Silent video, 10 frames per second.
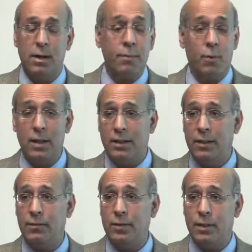Number one is
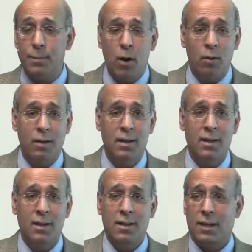if you smoke,
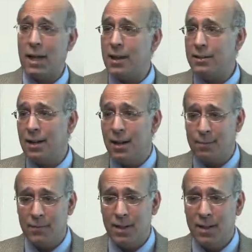you got to
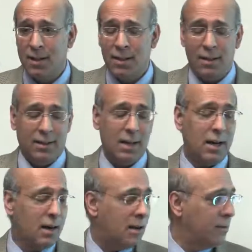stop
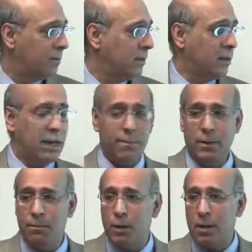um,
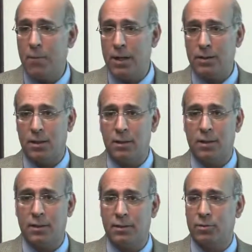keeping your blood pressure under
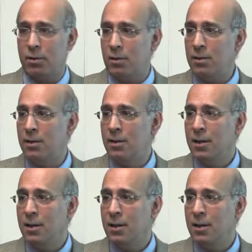good control.